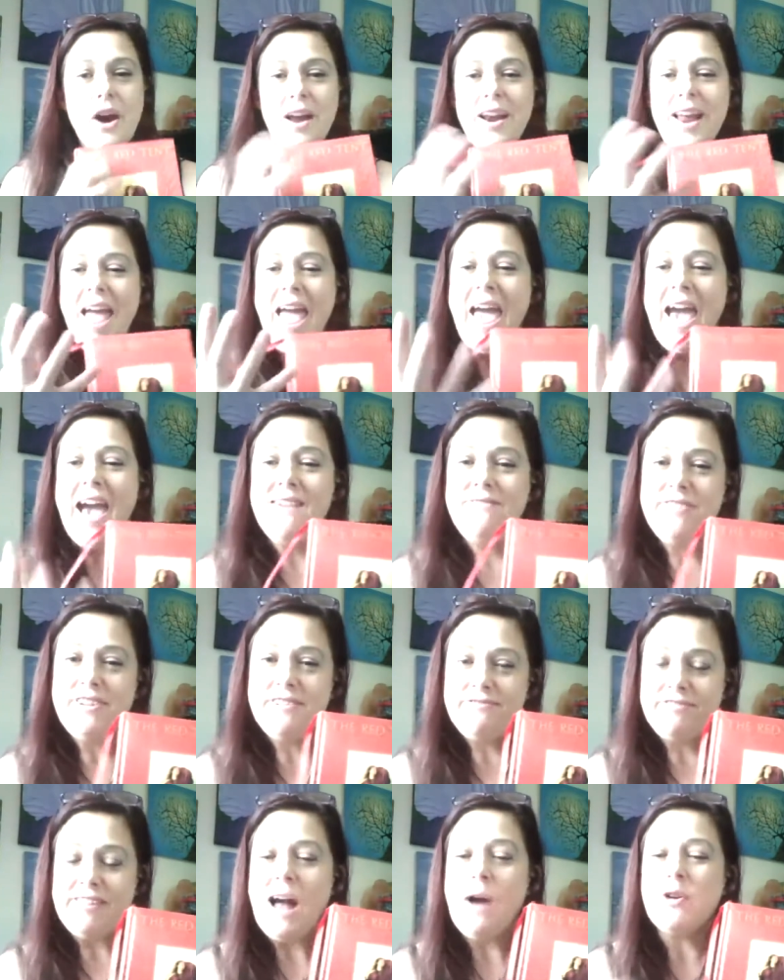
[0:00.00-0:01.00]
not
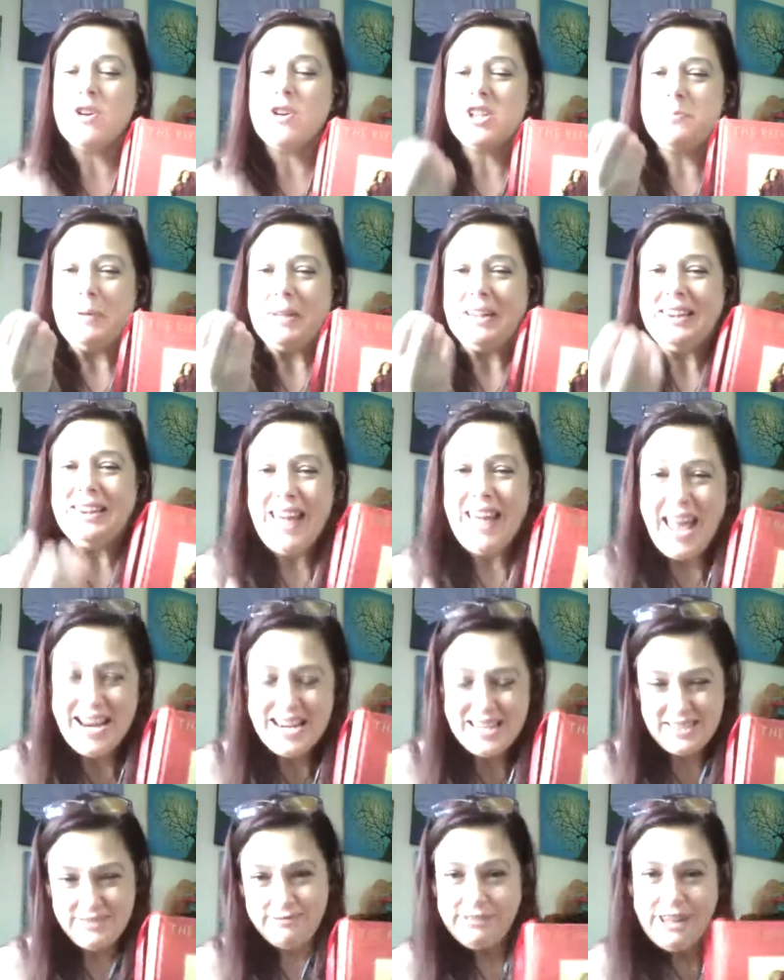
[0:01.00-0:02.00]
heavy flowers, but
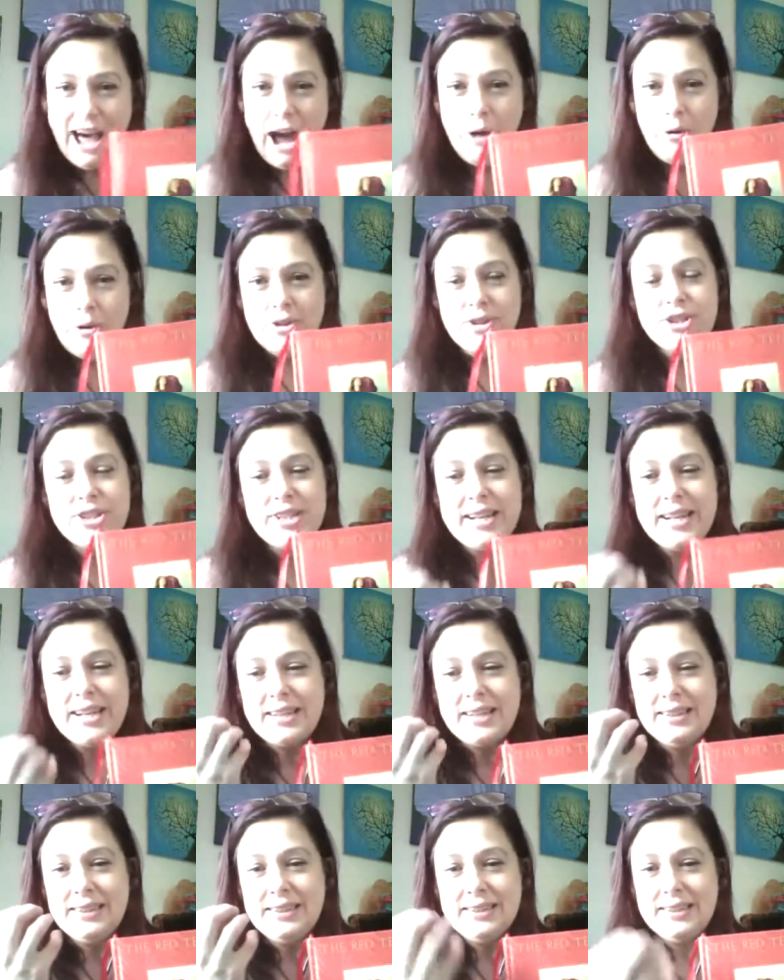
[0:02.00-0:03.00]
light flowers,
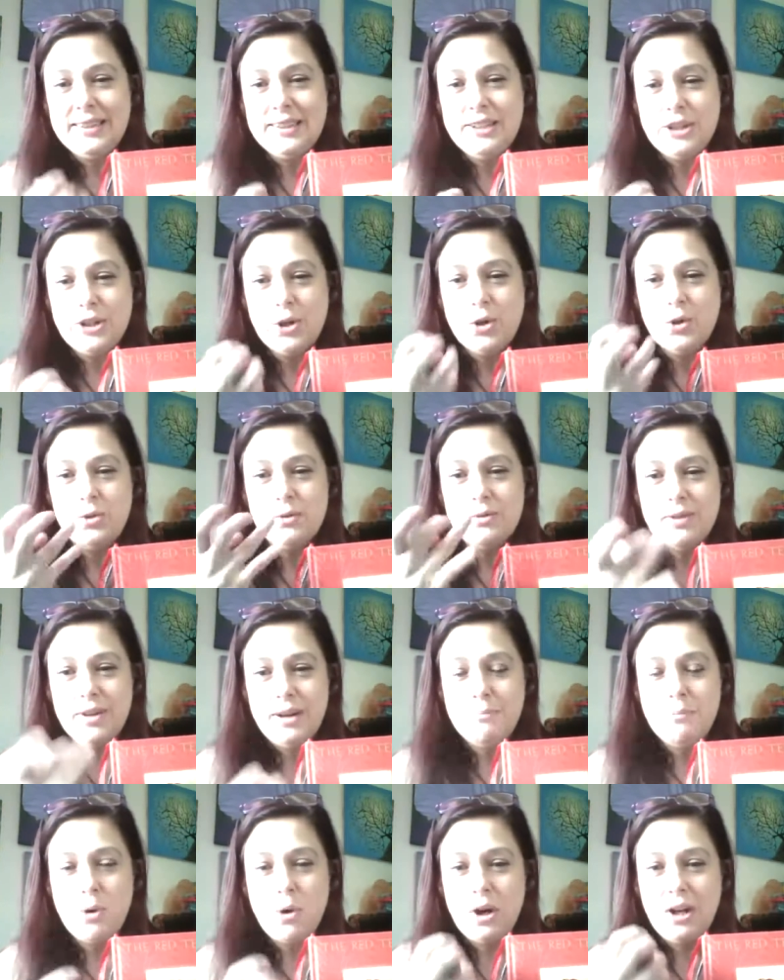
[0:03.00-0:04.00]
like, you know,
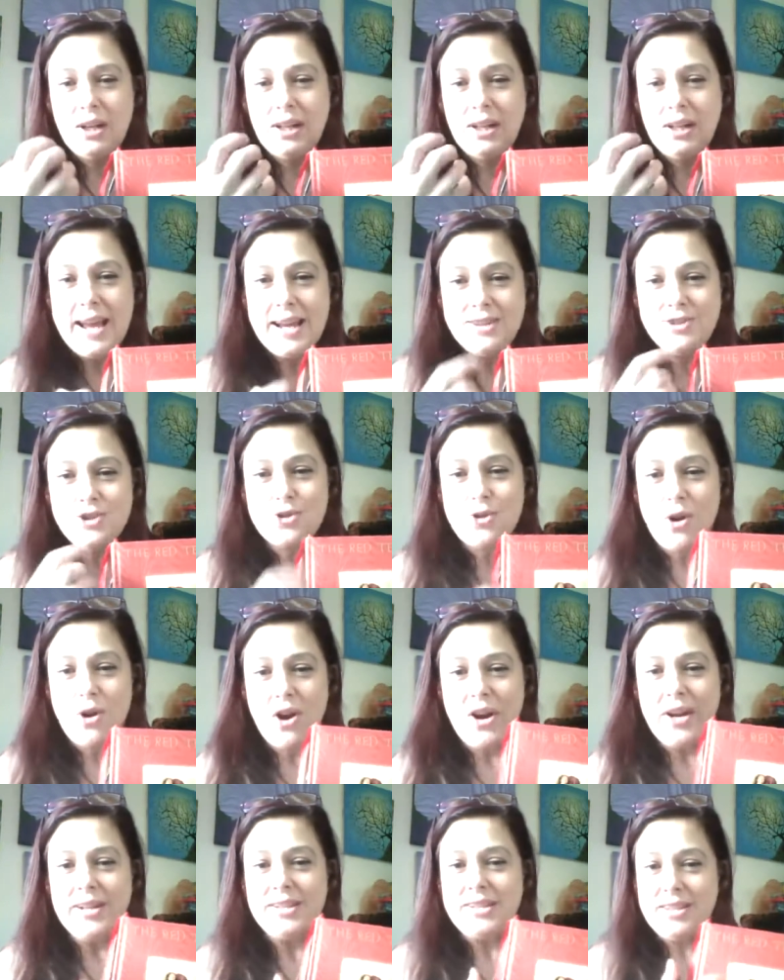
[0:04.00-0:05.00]
a more light
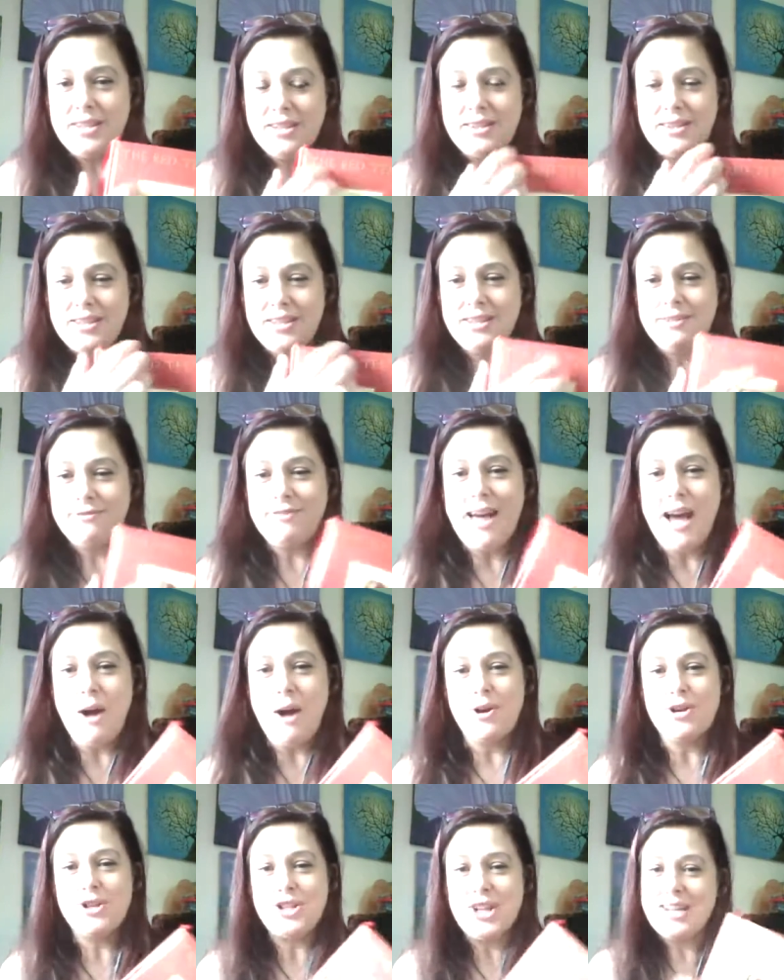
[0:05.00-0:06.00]
drawing to the
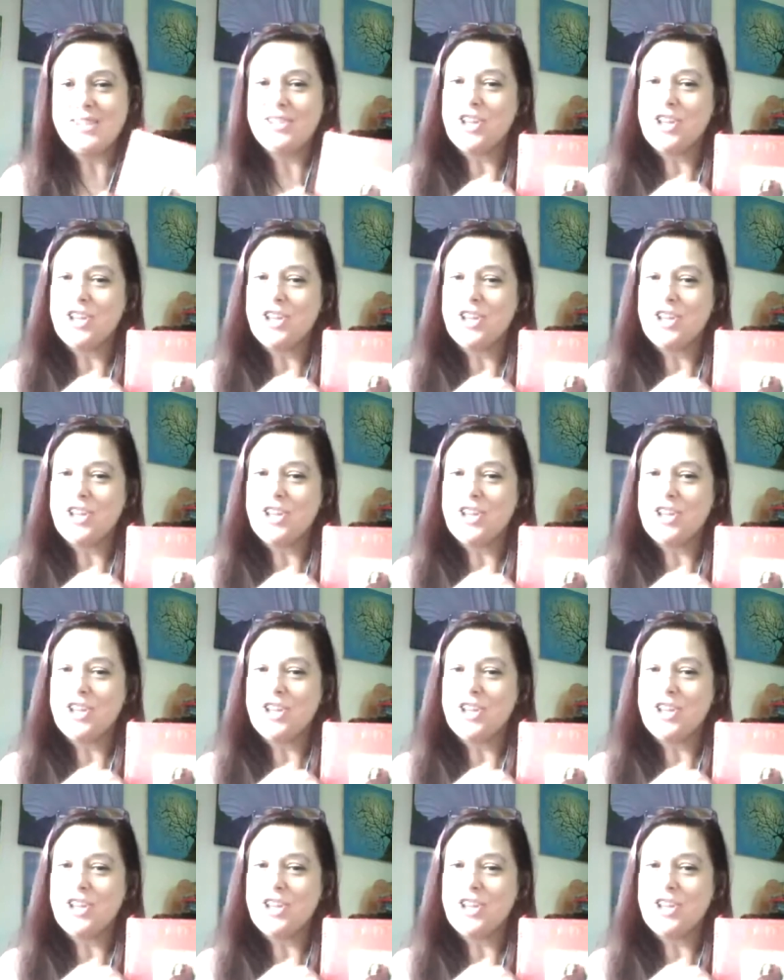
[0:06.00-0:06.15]
flowers.